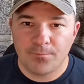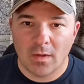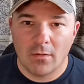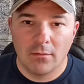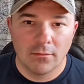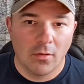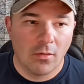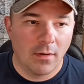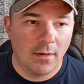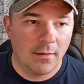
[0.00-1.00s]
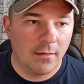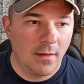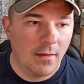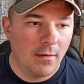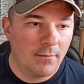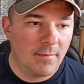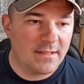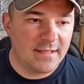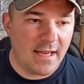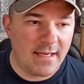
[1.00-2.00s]
LoRa
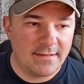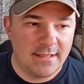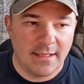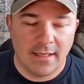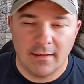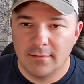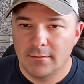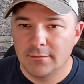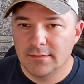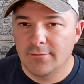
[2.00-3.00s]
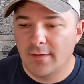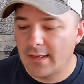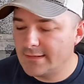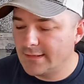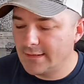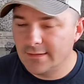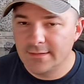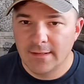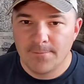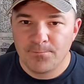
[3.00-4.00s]
Meshtastic devices.
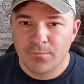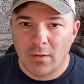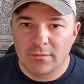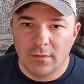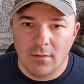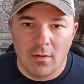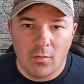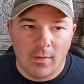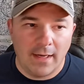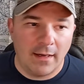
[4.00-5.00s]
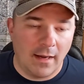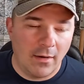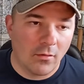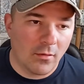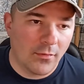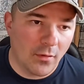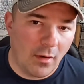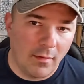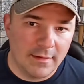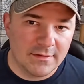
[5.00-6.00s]
It was a long wait. I ordered through
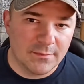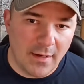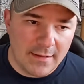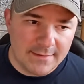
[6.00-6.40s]
AliExpress.